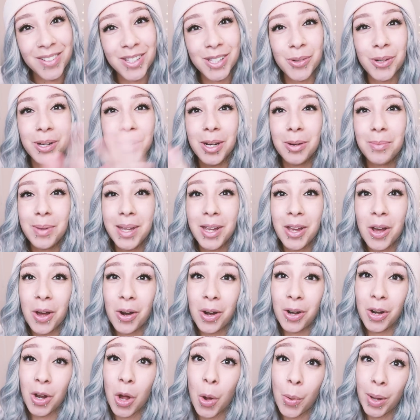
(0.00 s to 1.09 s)
So we're going to be
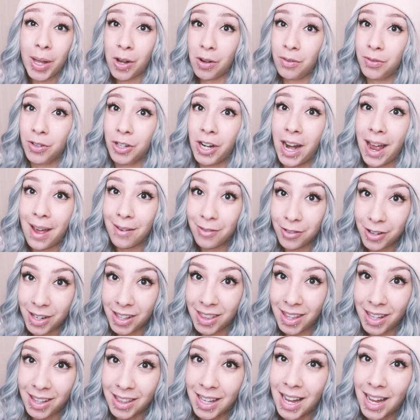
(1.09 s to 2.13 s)
going, going over everything